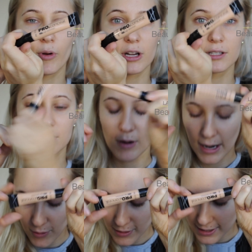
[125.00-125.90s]
Pro Conceal.
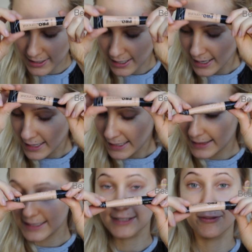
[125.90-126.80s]
I ordered
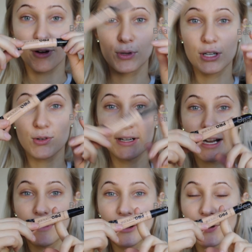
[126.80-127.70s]
this from Beauty Joint
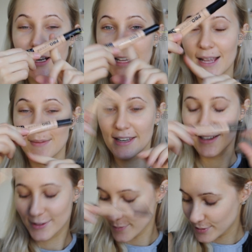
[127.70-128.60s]
and my order came
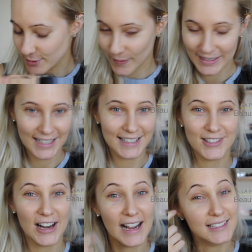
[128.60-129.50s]
in, so I'm so excited
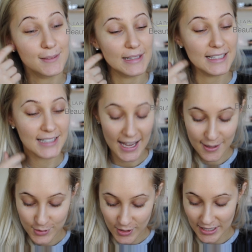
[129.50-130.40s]
to try out some of these items.